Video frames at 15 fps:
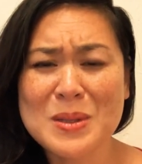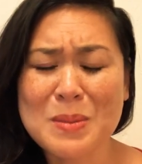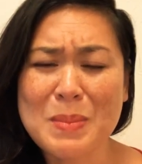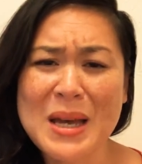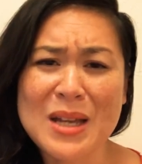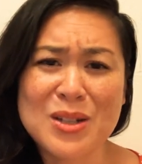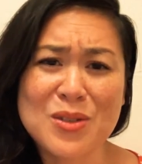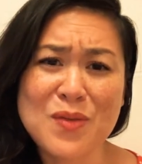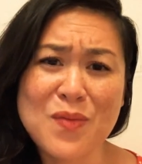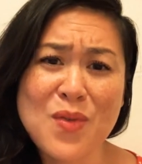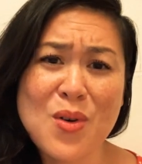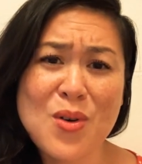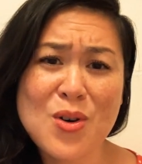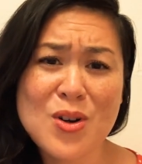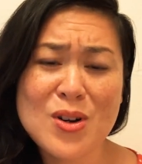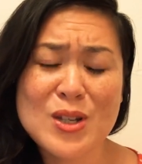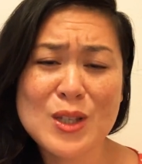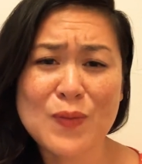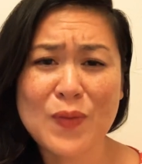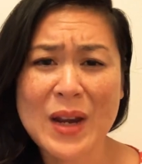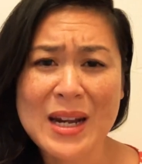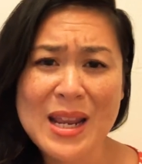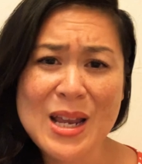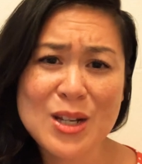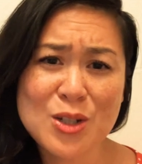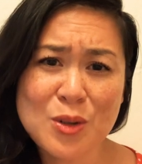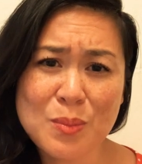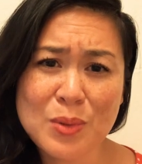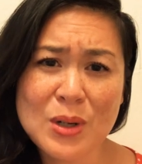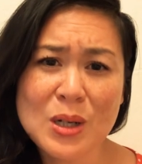a bad divorce,
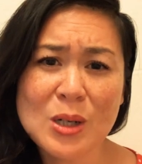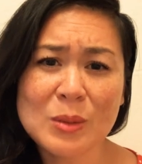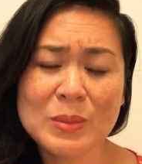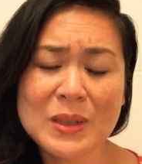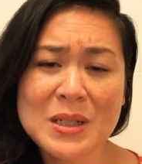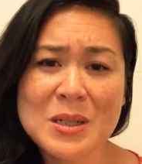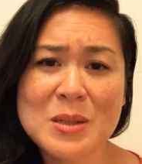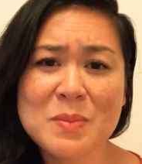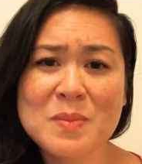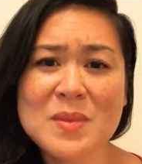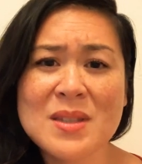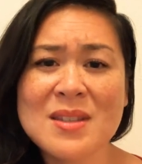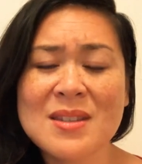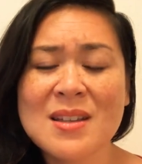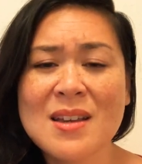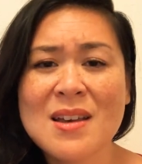financial problems.